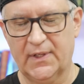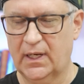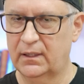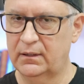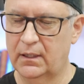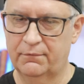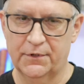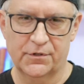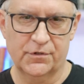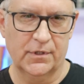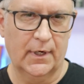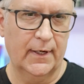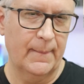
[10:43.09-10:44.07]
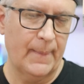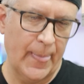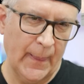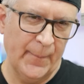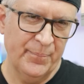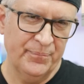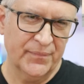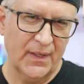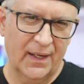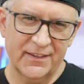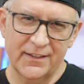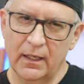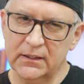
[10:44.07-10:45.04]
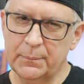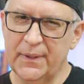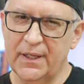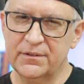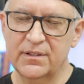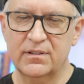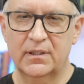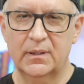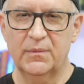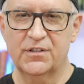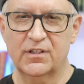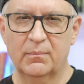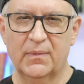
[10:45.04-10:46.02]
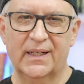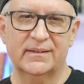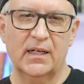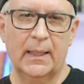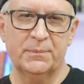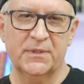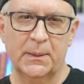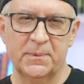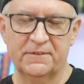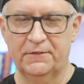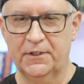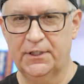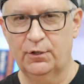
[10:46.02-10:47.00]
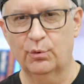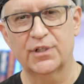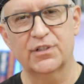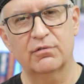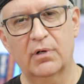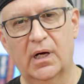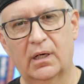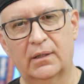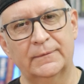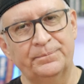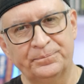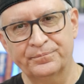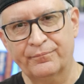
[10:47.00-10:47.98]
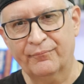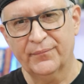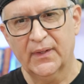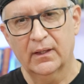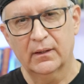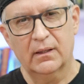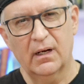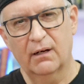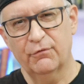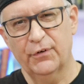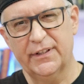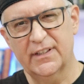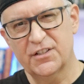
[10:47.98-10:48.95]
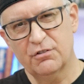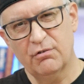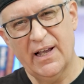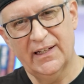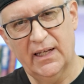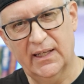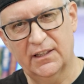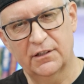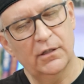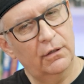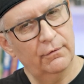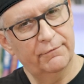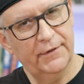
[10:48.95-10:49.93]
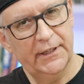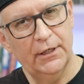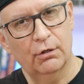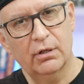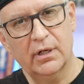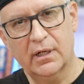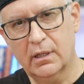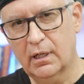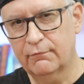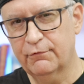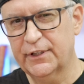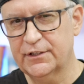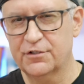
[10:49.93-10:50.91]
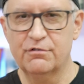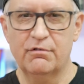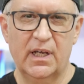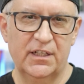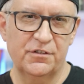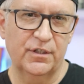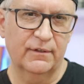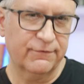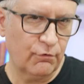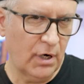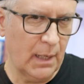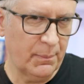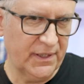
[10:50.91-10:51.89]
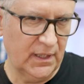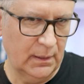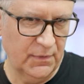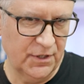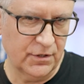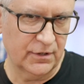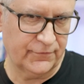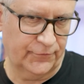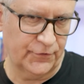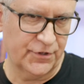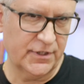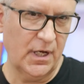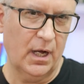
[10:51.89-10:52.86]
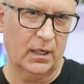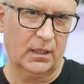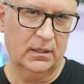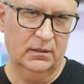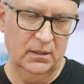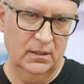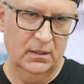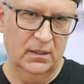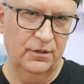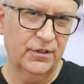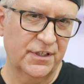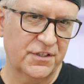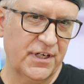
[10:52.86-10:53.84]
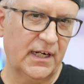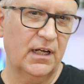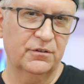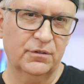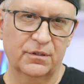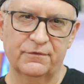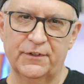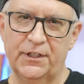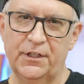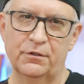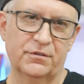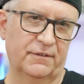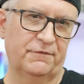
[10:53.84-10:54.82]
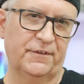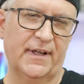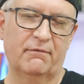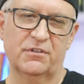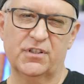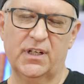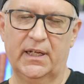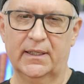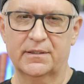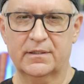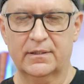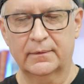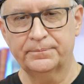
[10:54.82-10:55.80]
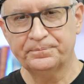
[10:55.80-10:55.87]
I love this shot. I talked about this image in my top tips video as well, covering and another video covering the strategy of cropping images for stock. You can check out those videos if you have a chance.